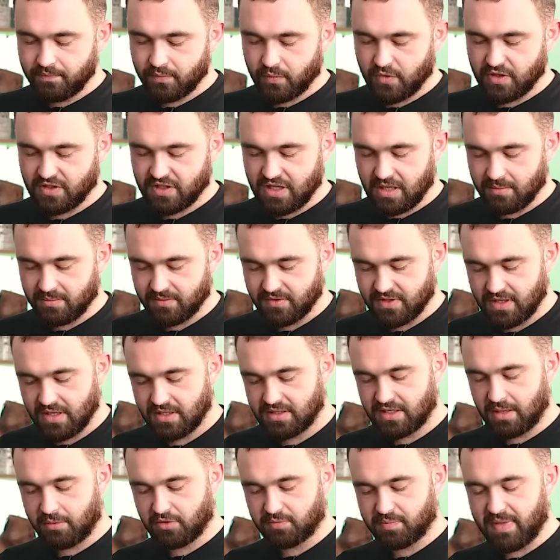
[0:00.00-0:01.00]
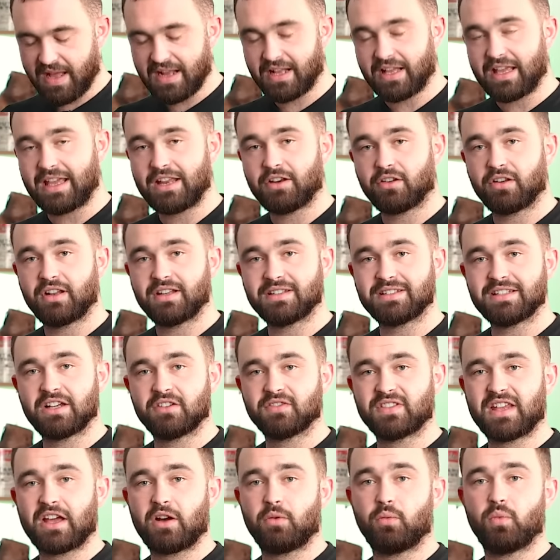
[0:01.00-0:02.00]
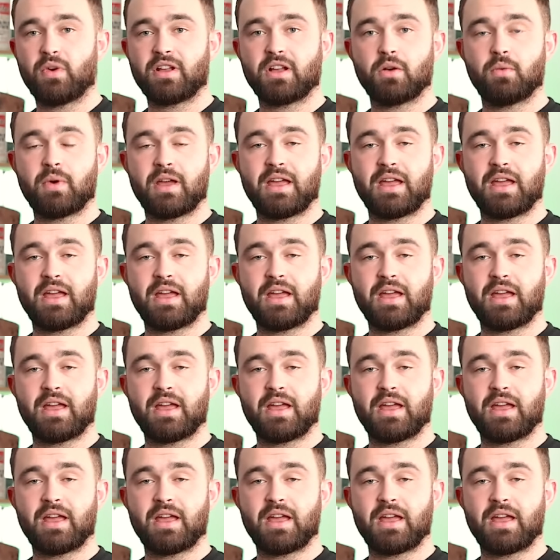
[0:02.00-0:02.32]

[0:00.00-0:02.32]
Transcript: which doubles back in on itself to help wick